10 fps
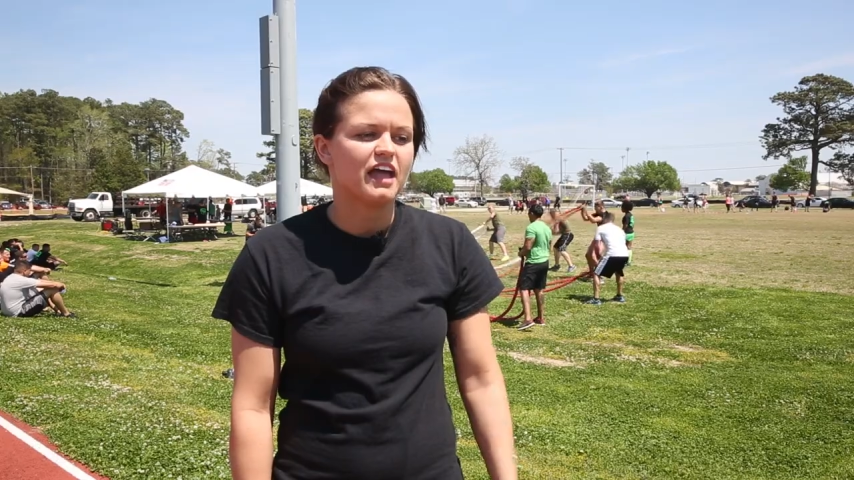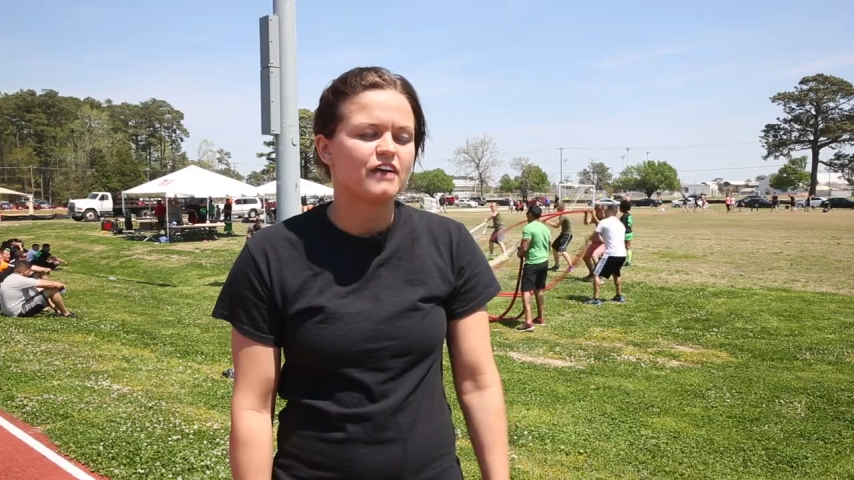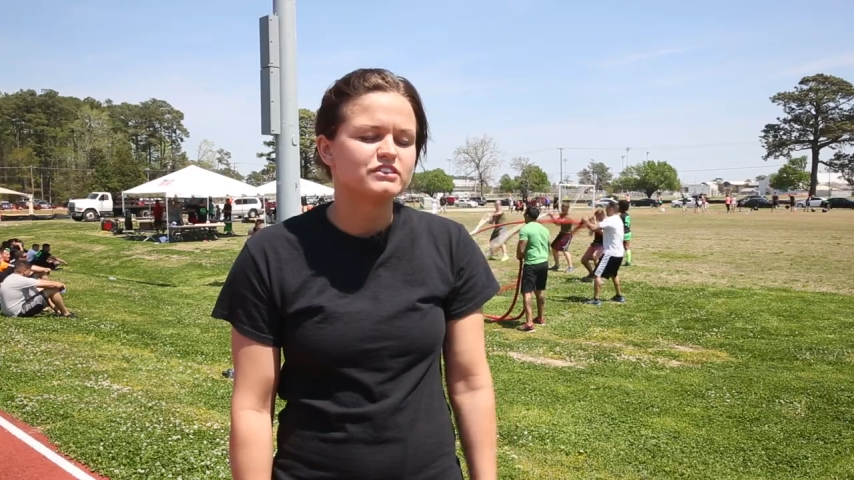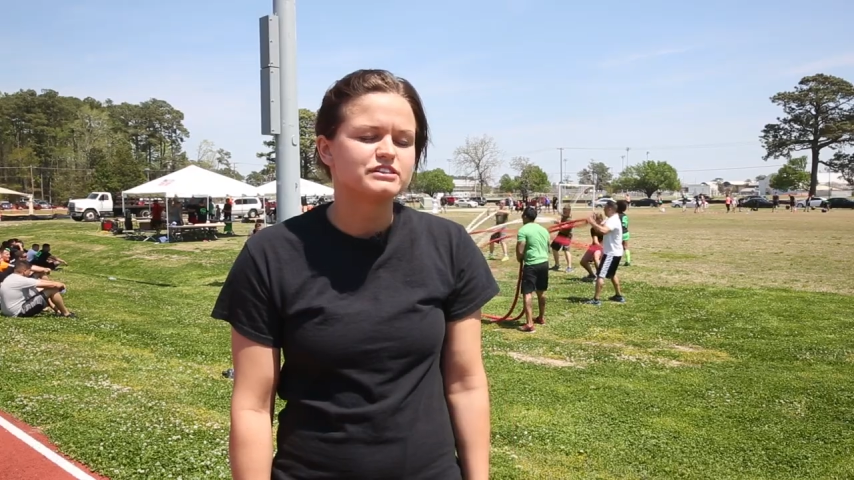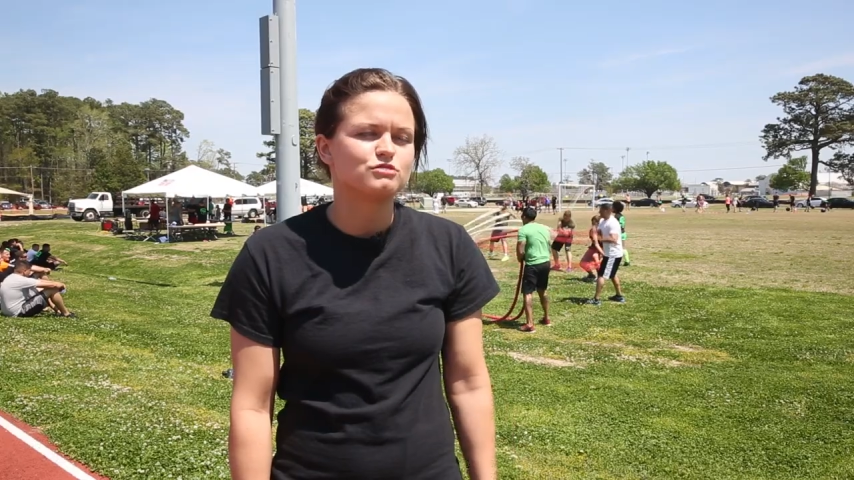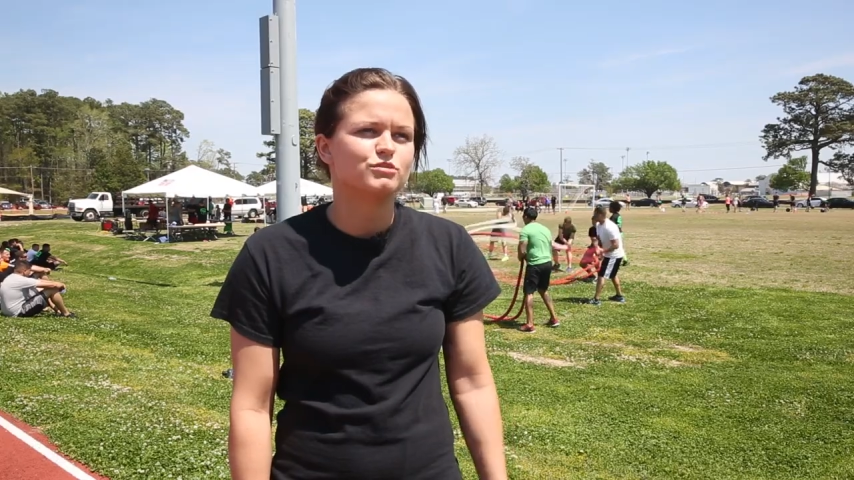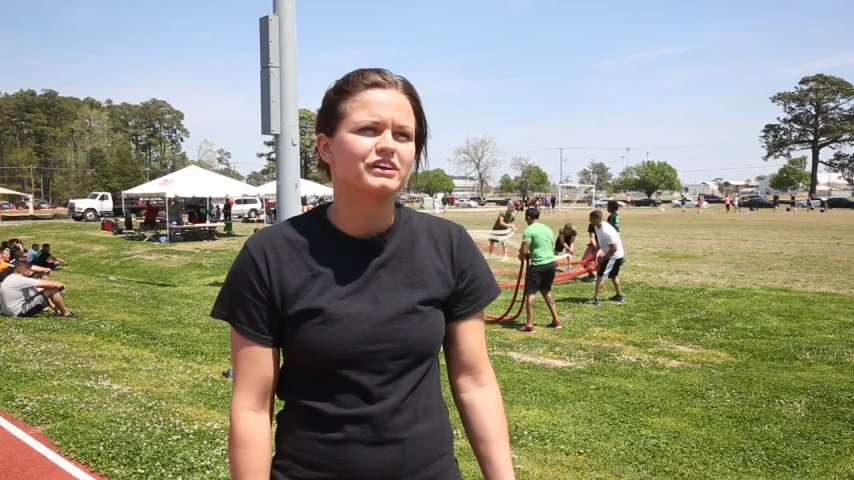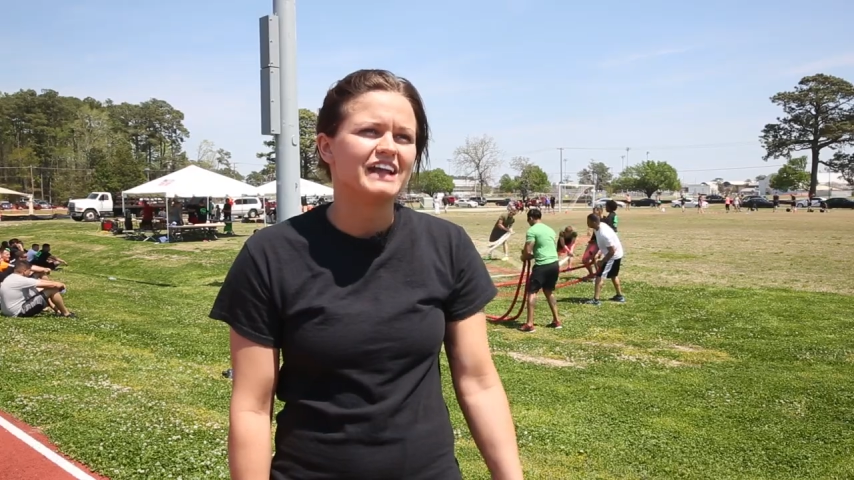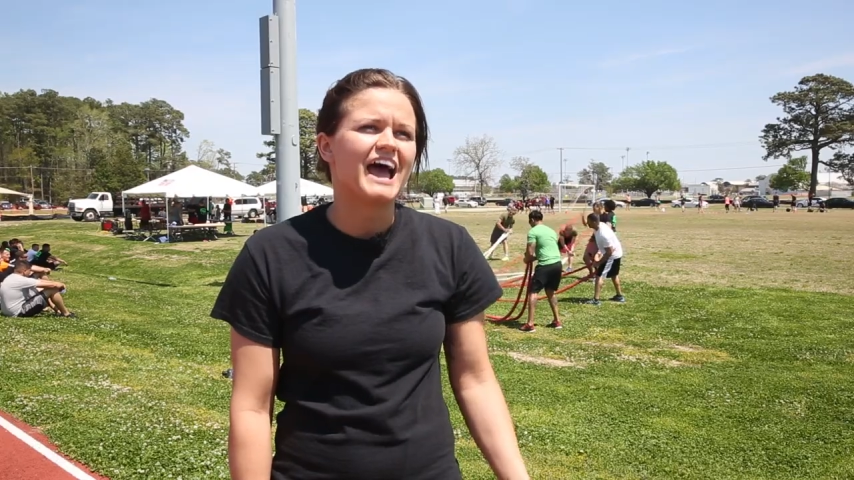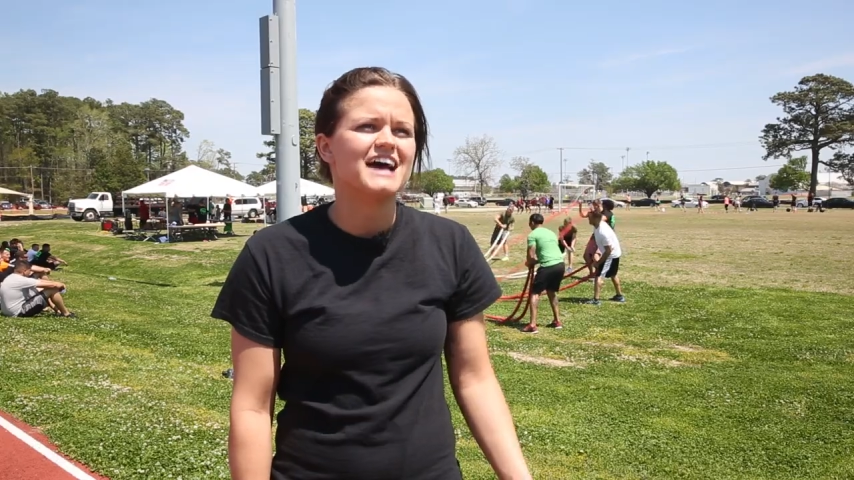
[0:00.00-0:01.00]
every single Marine
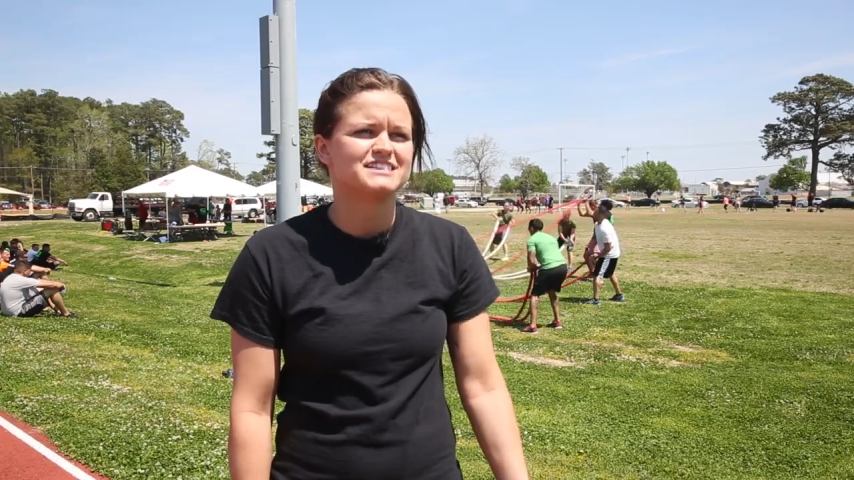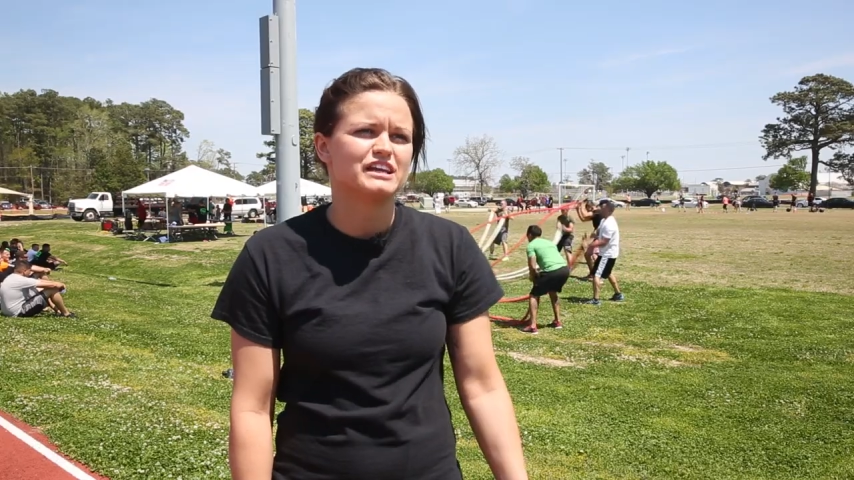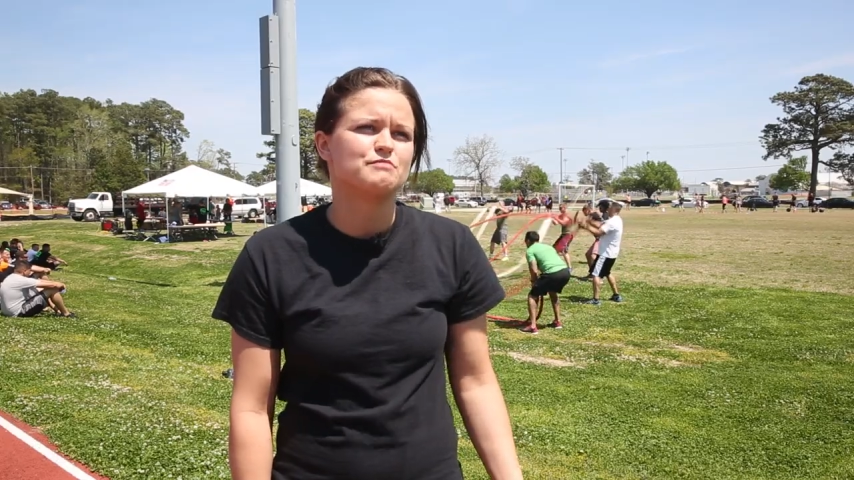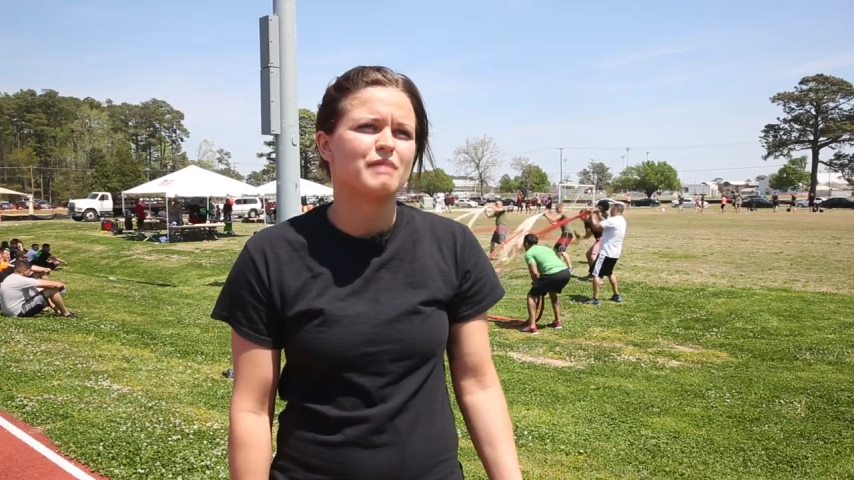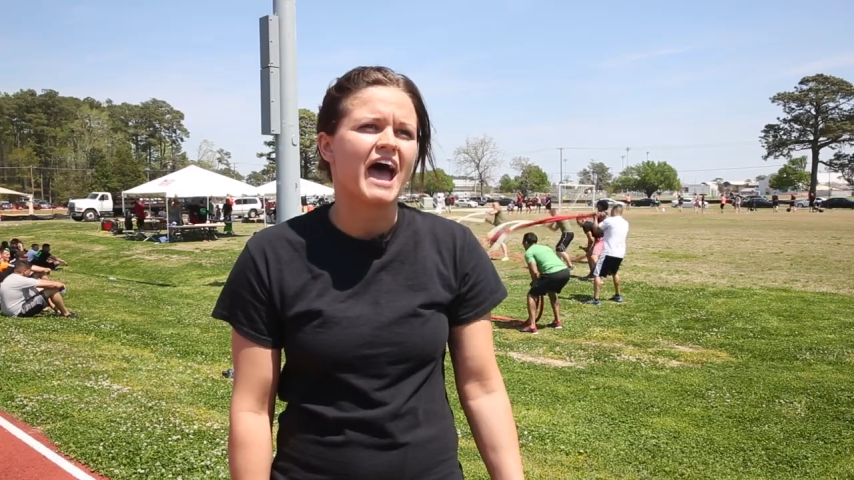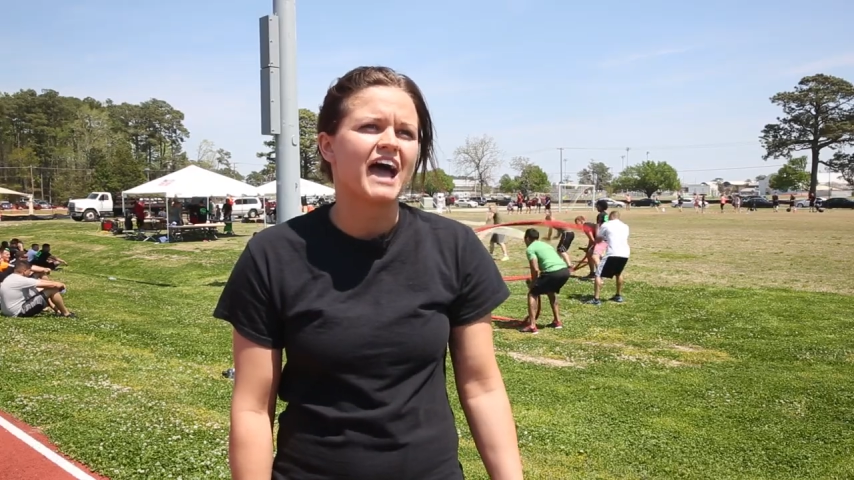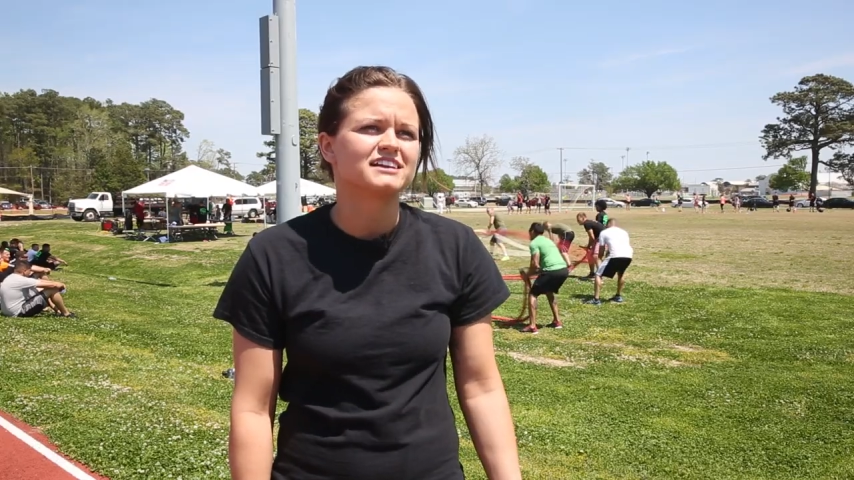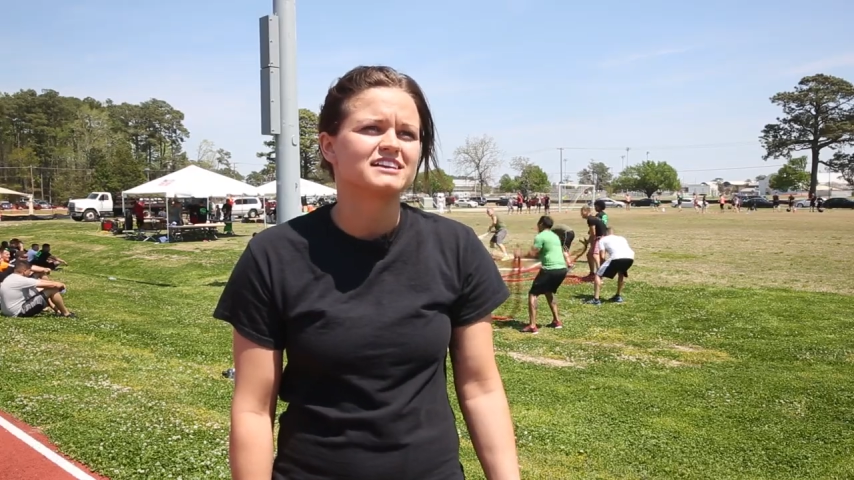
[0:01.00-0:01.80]
has an impact,